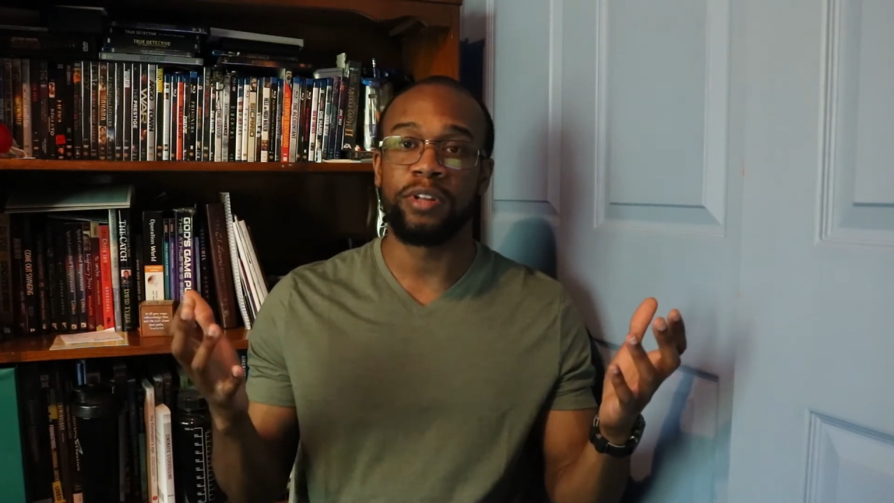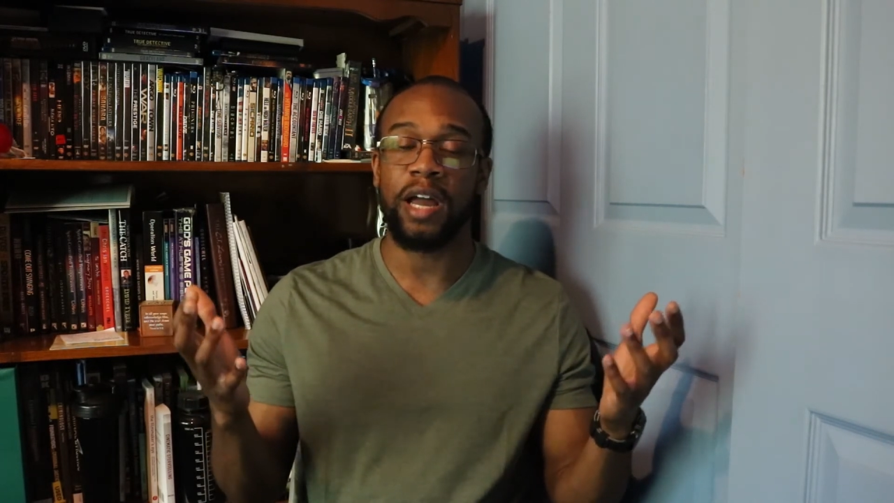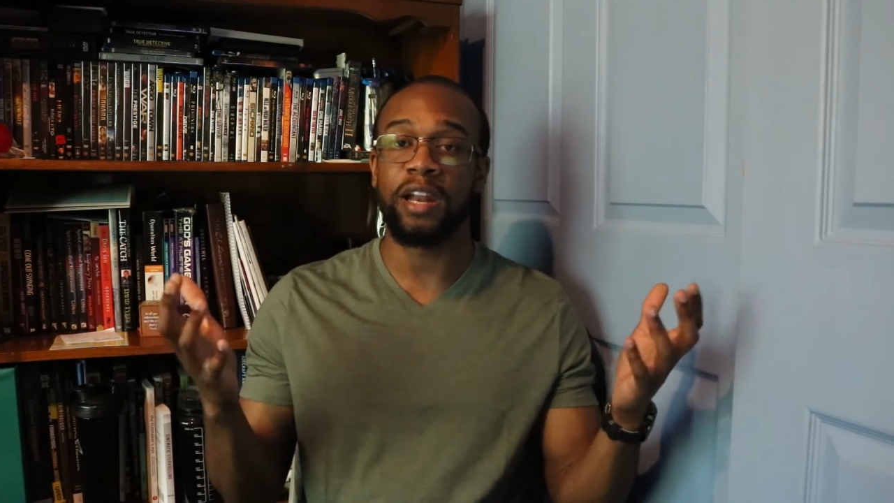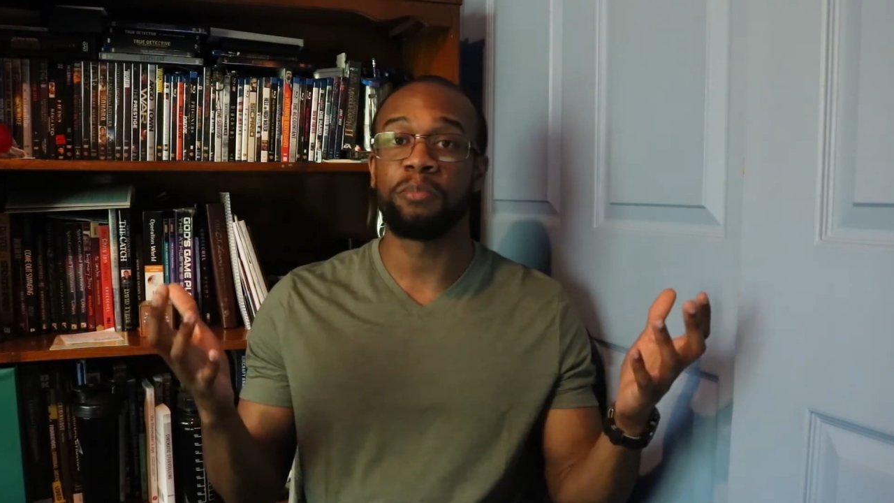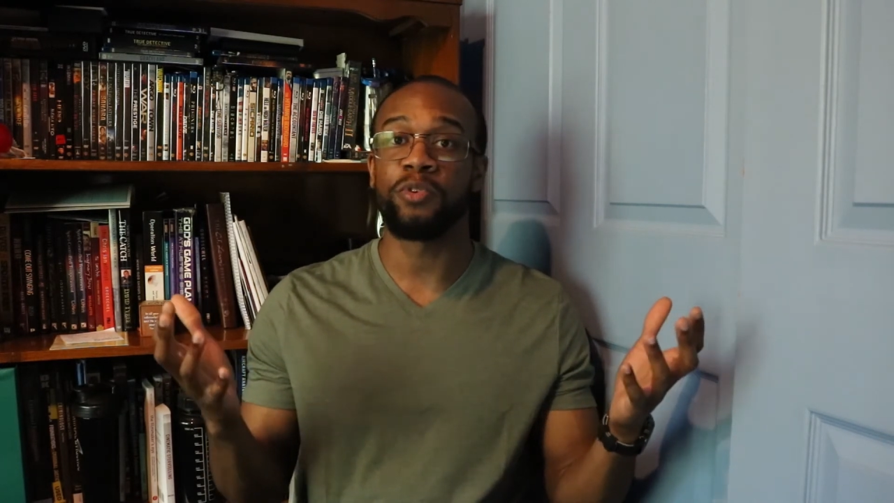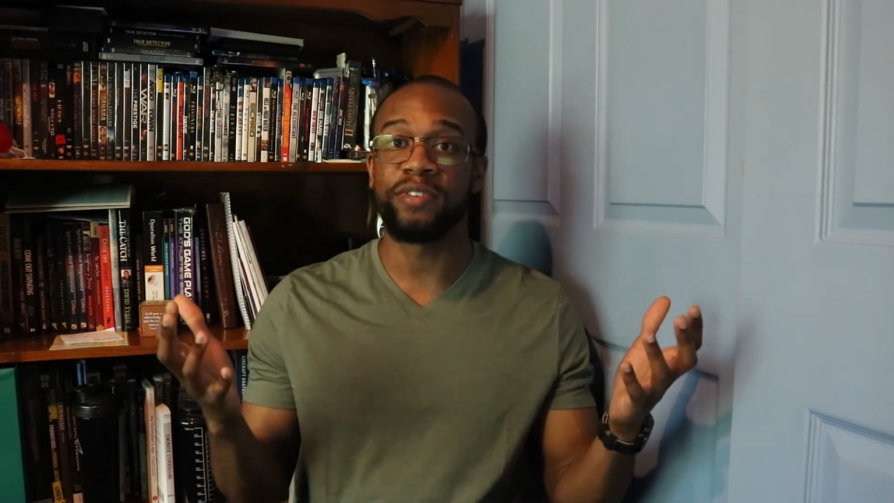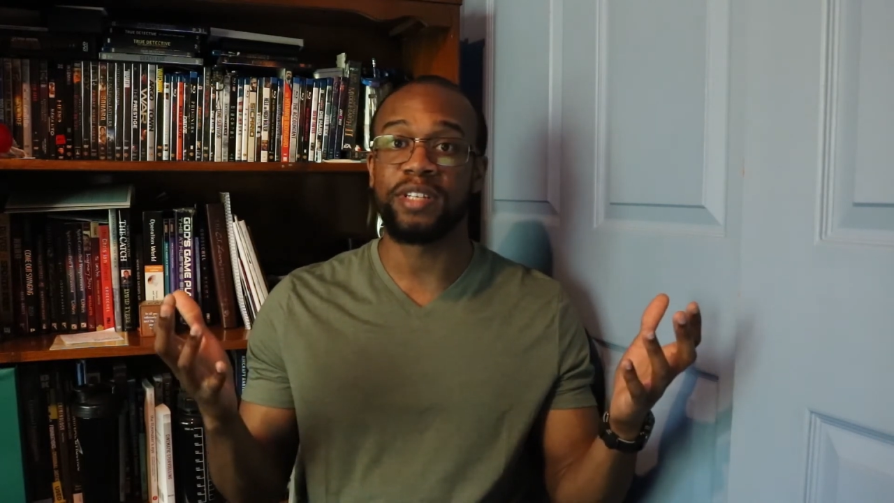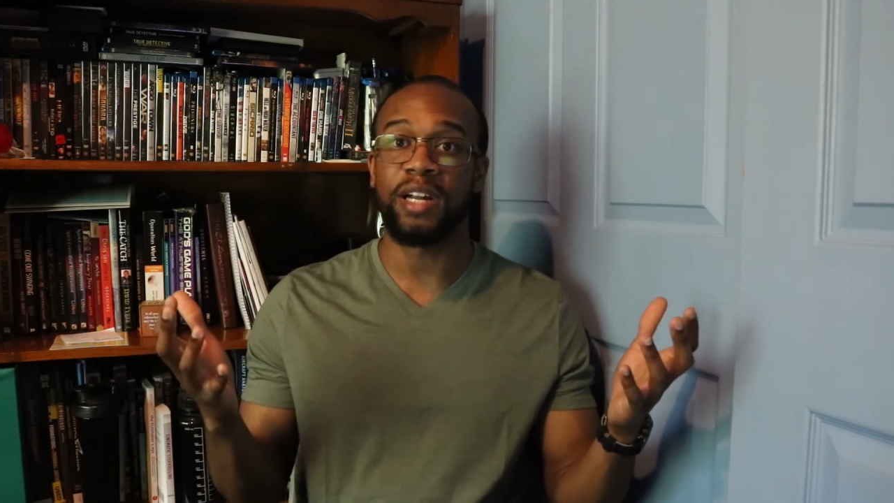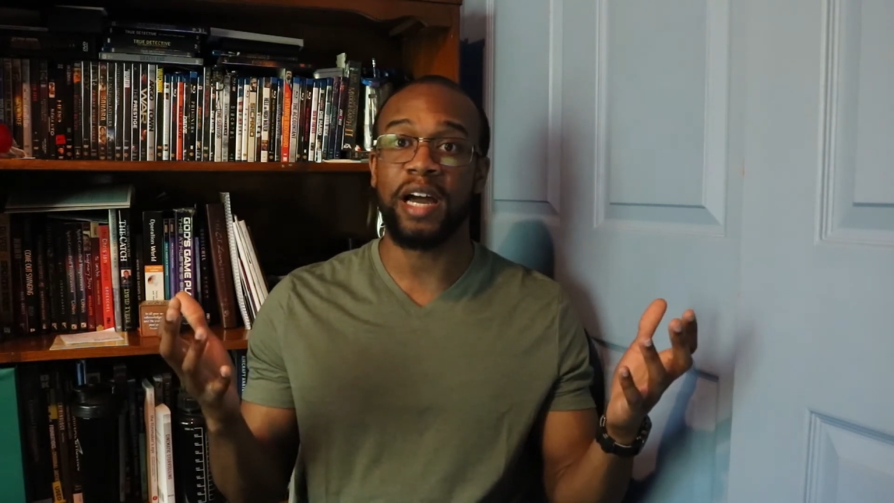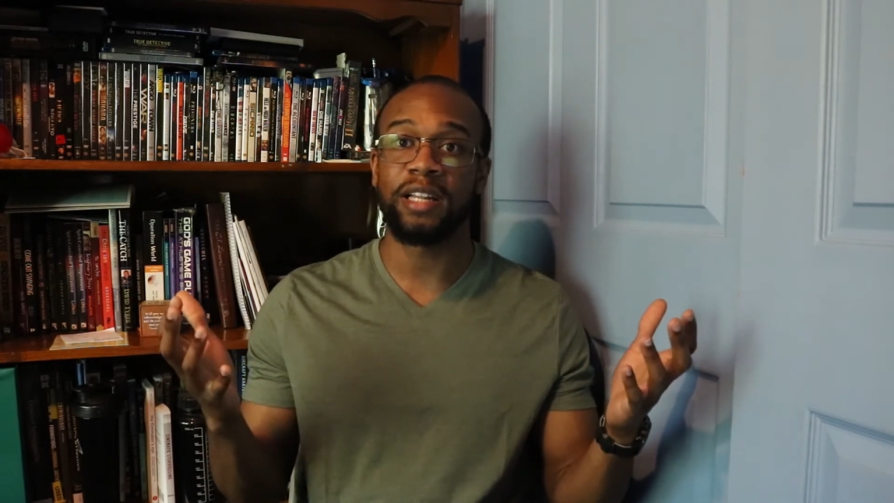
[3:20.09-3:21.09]
the kind of movies
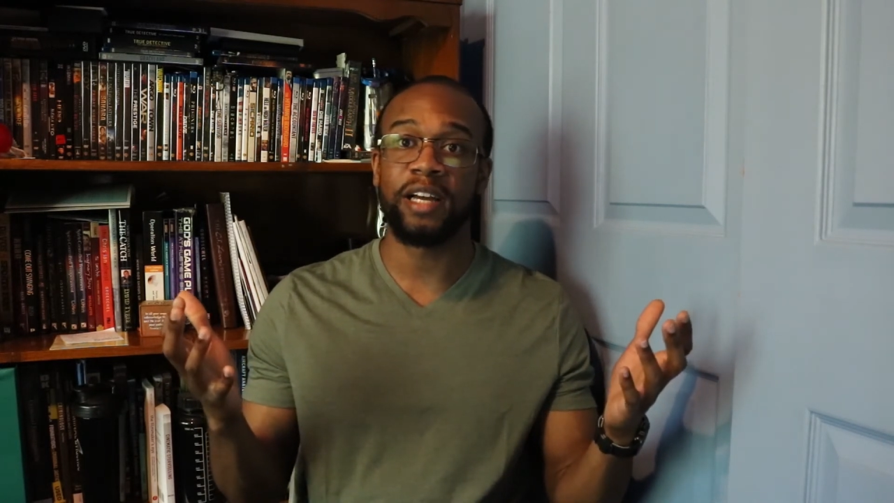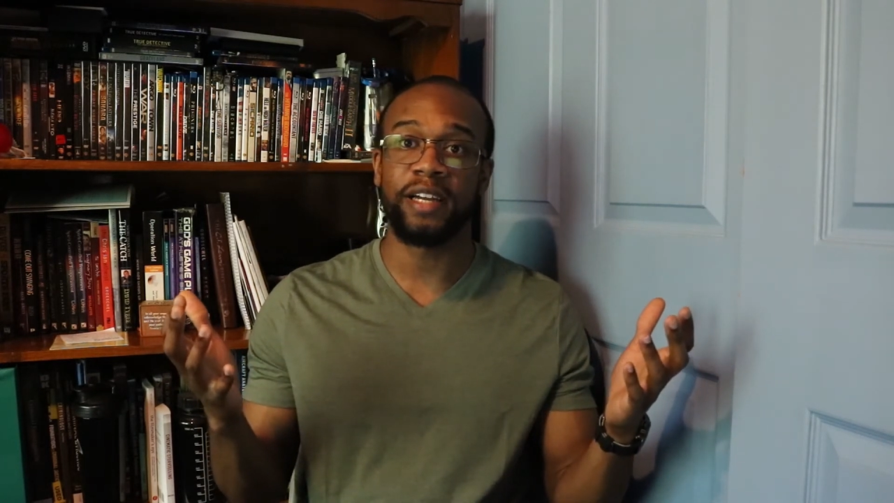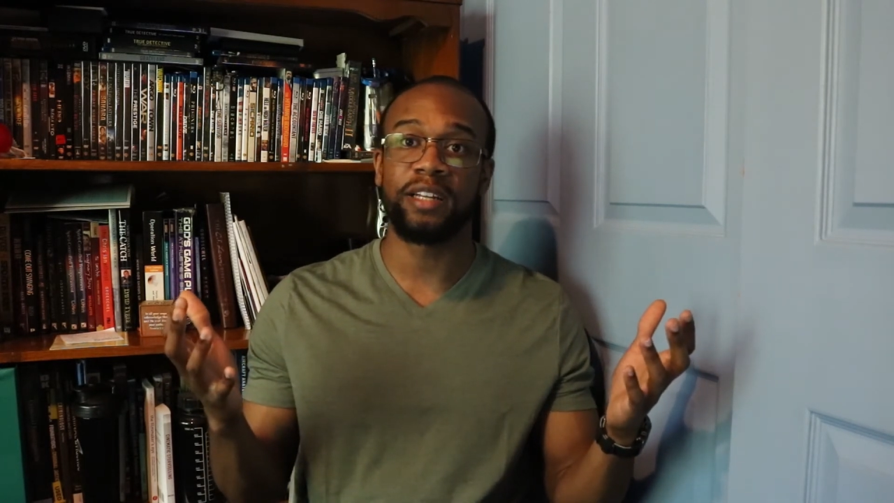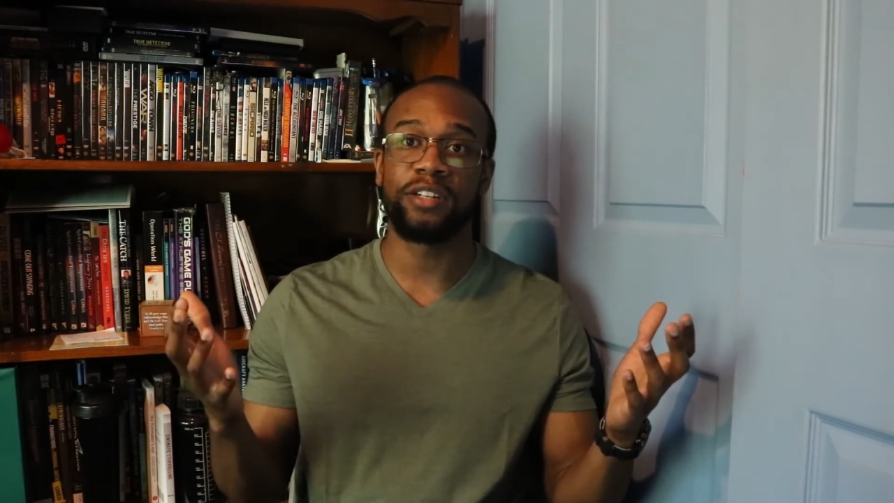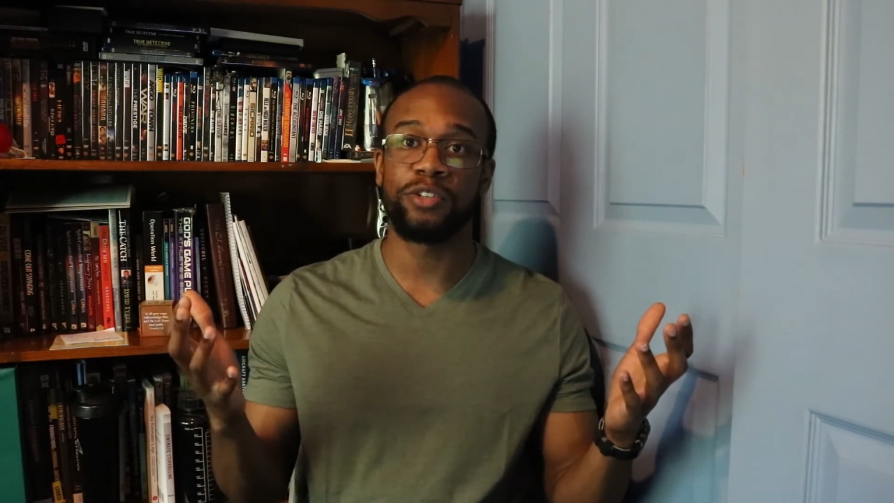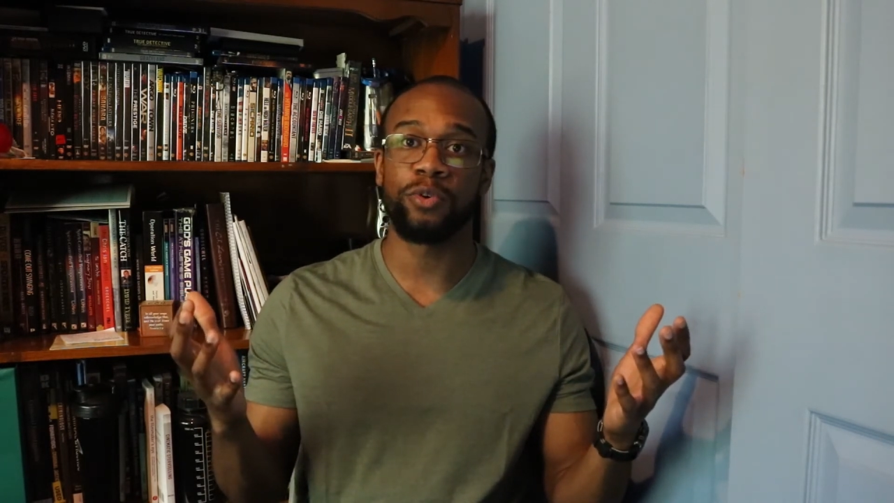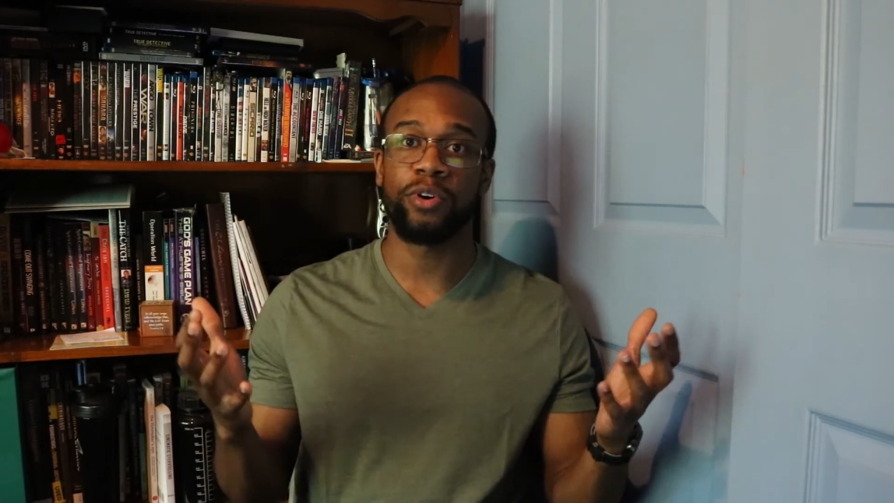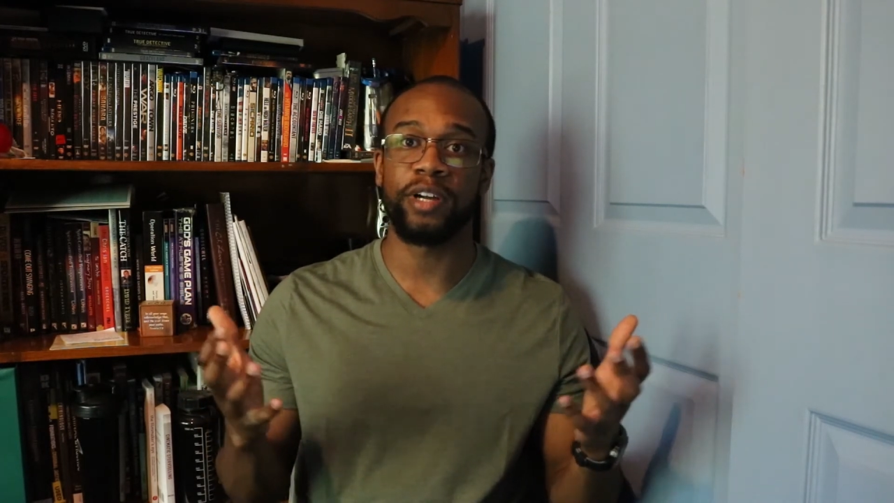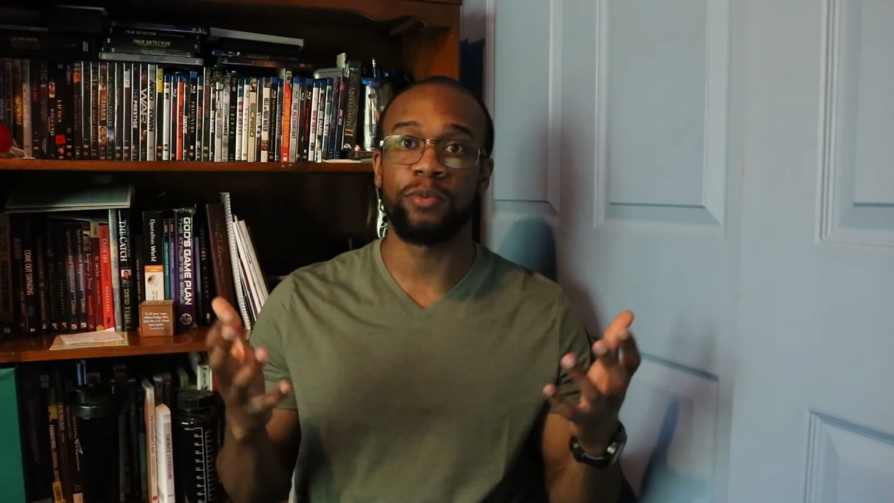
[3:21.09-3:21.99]
that I like and enjoy